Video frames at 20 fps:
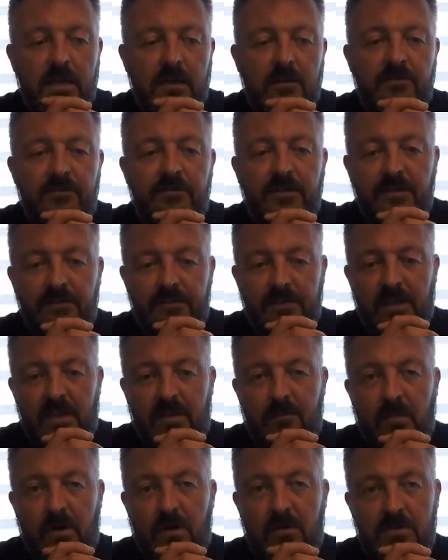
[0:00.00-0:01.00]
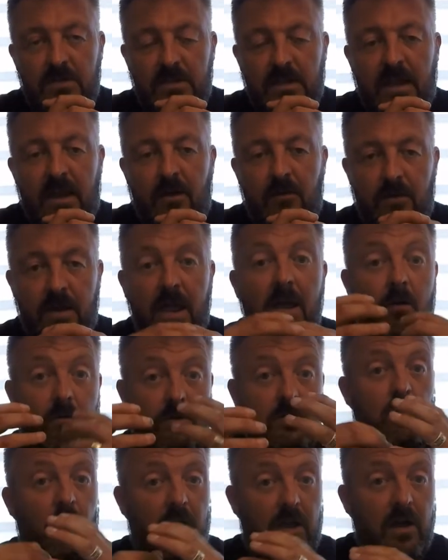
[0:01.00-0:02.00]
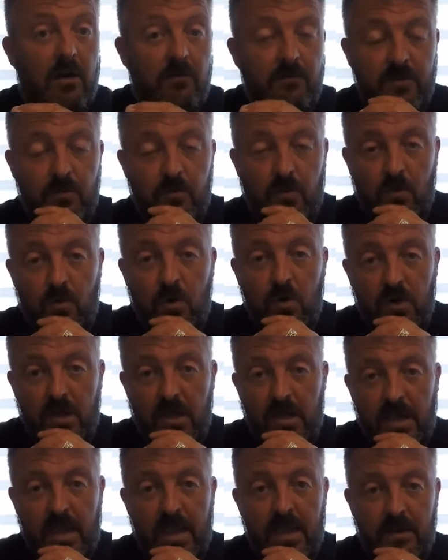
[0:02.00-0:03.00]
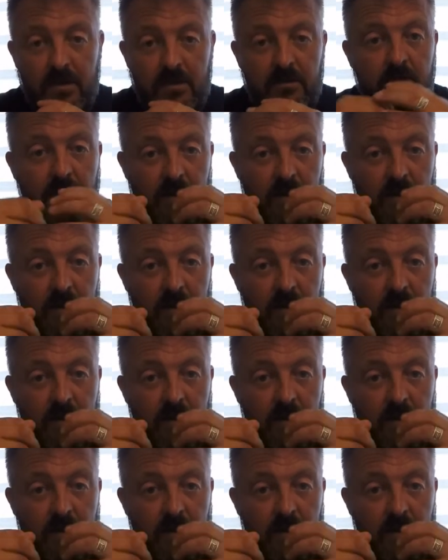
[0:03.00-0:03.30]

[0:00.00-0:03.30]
fifteen miles an hour, and now I was quite comfortable hooking in and,